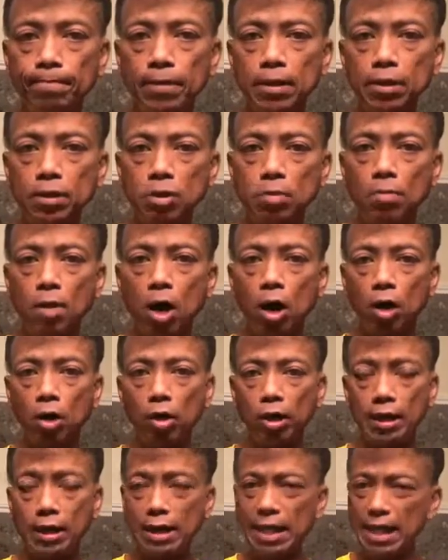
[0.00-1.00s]
tomorrow.
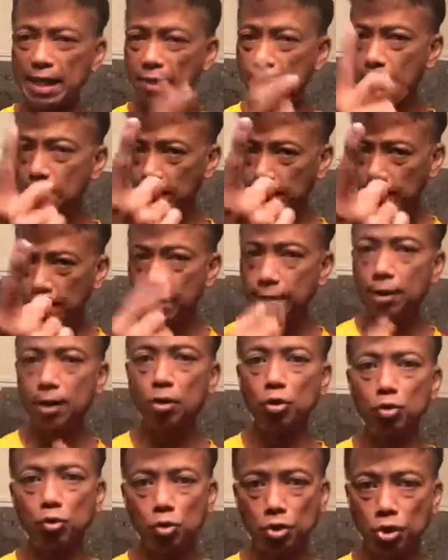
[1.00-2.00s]
At least the
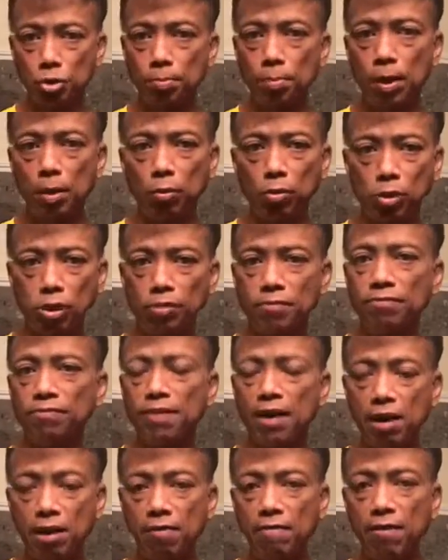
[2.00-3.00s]
nutrition part, which is
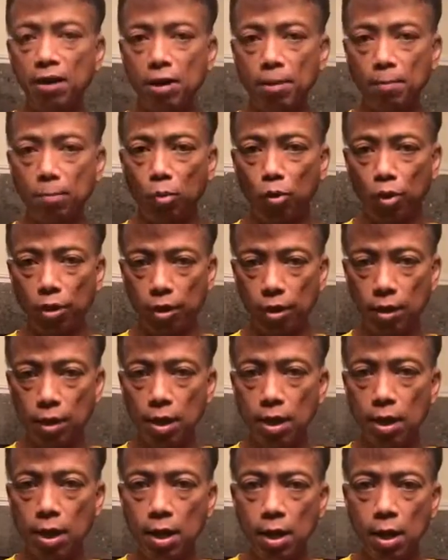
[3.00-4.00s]
very, very important.
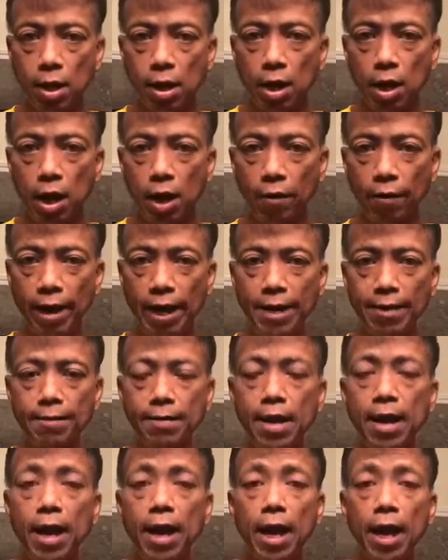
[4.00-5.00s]
All right.
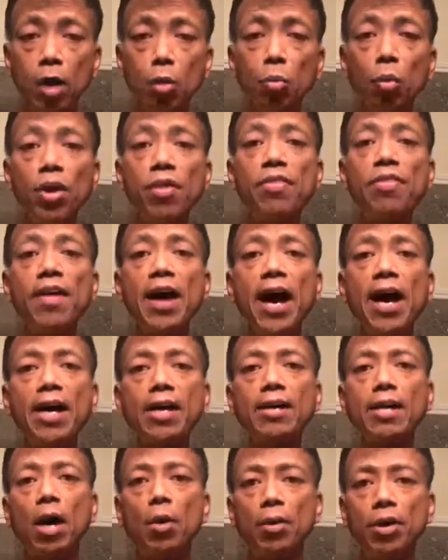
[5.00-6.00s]
And with
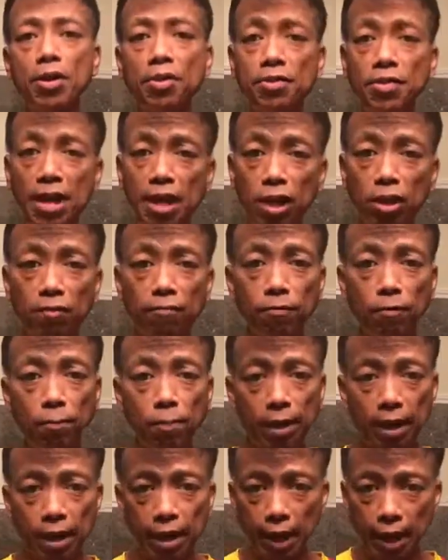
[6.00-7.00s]
that, I want to thank you for
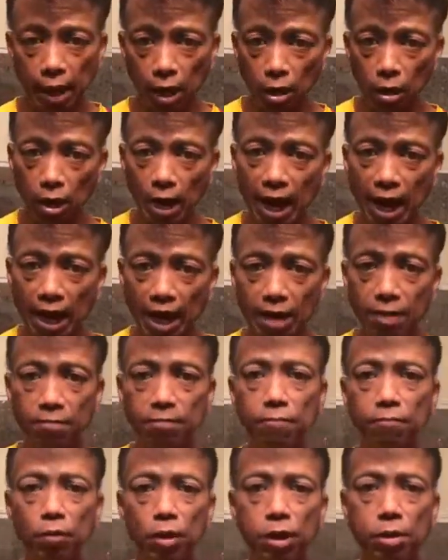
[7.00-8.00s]
being here
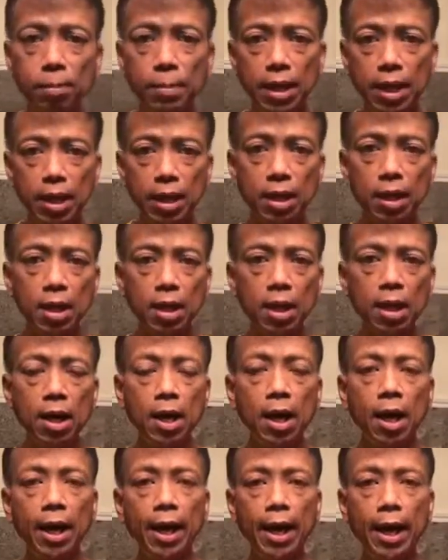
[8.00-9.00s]
live with me.
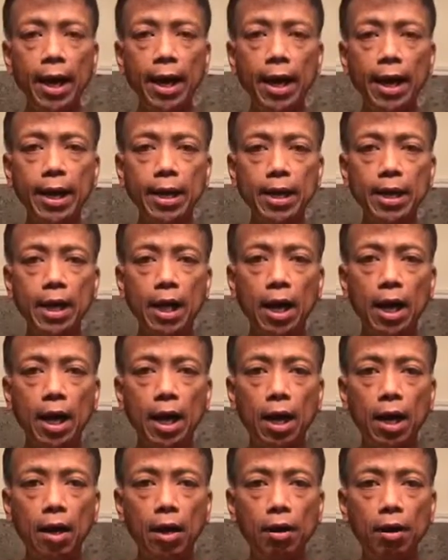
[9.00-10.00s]
And
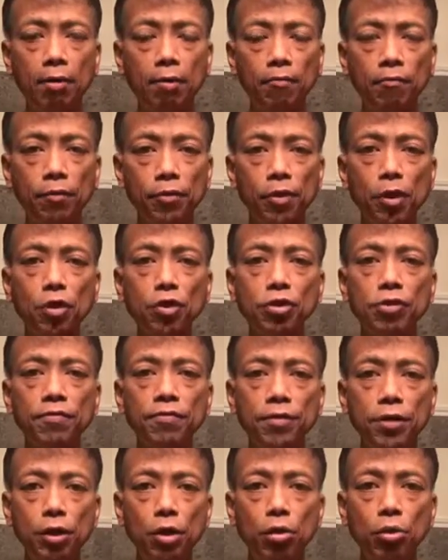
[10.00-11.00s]
for those of
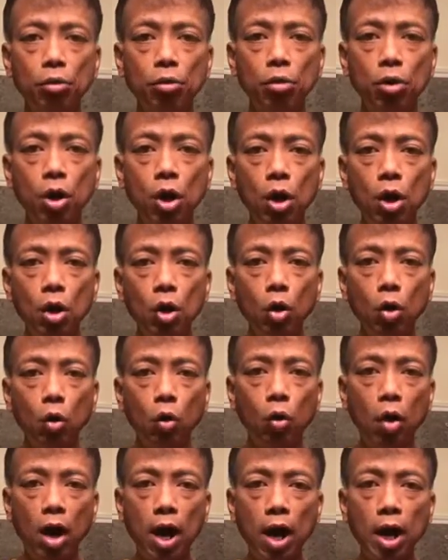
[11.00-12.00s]
you
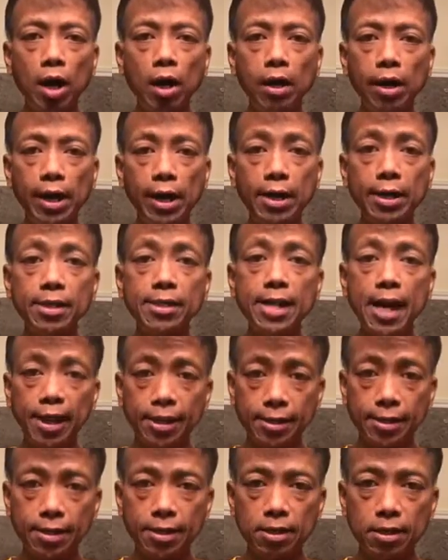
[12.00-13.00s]
who are in
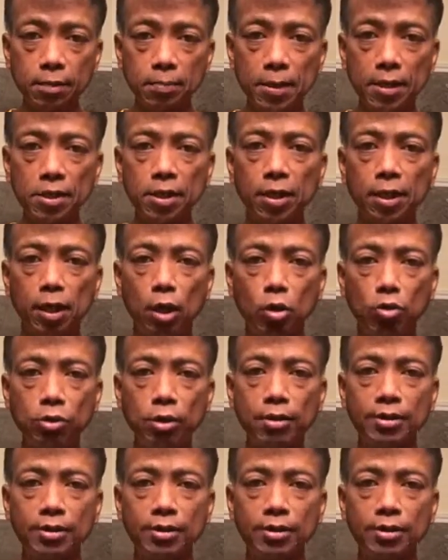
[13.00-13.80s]
Texas, especially the coastal